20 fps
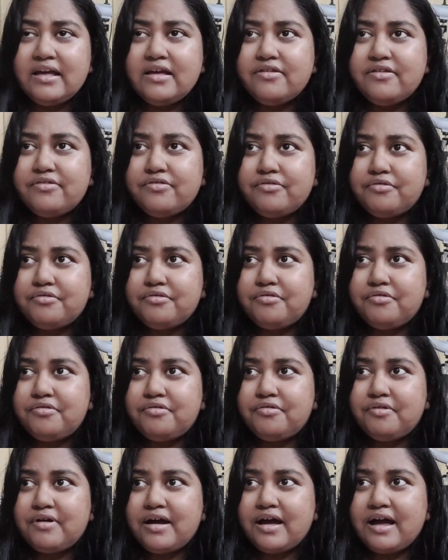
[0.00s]
So
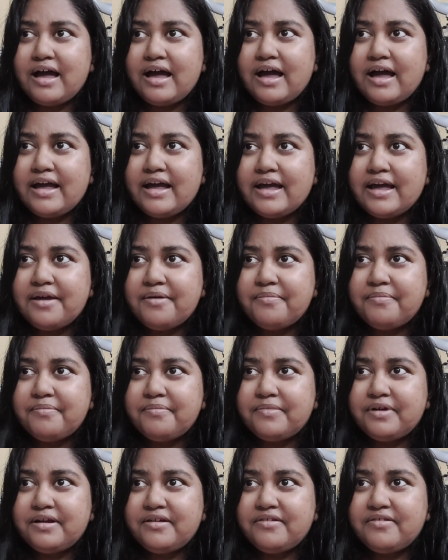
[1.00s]
I am
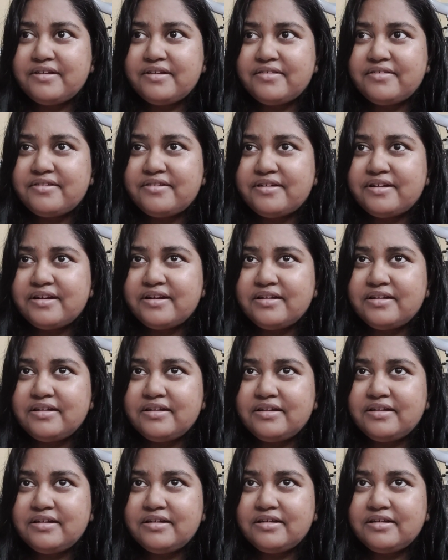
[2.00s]
interested in